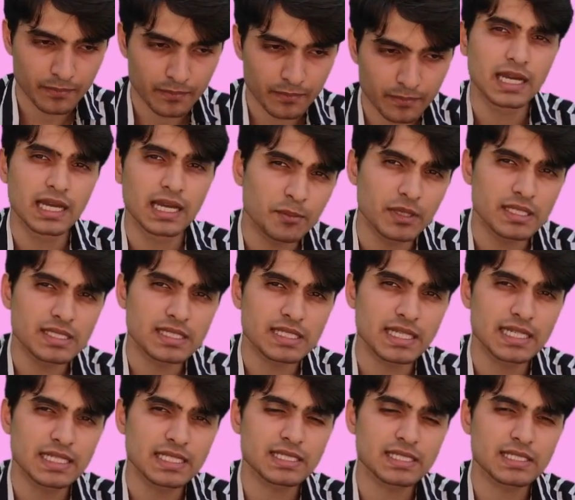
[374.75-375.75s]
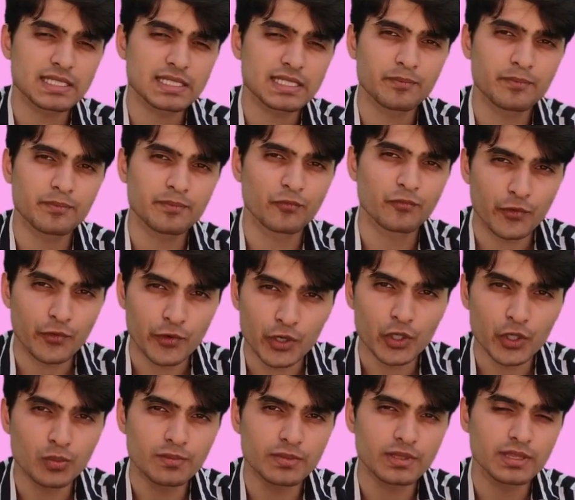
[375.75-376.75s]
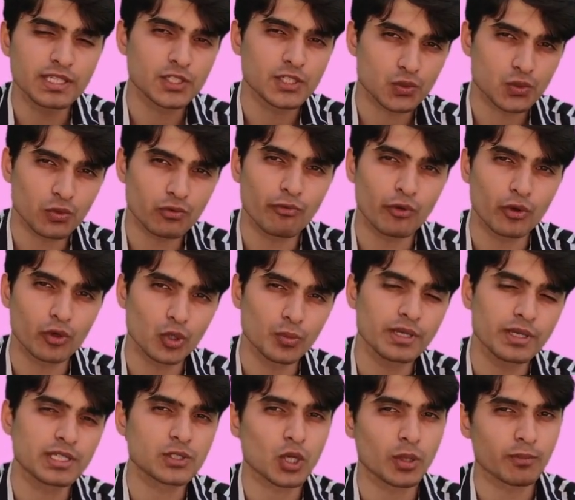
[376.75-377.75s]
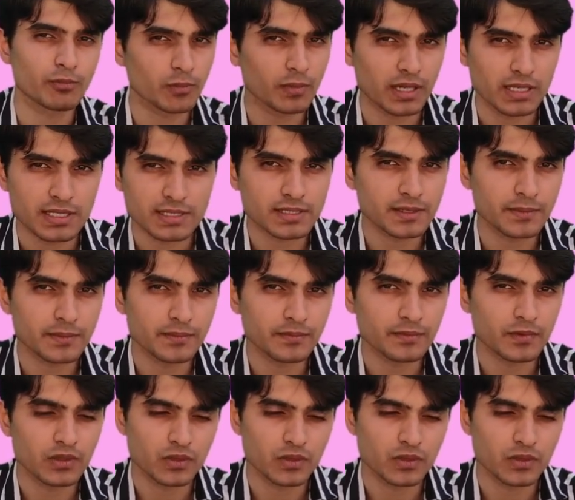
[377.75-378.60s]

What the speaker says: and that means its volume, the stroke volume, is compromised.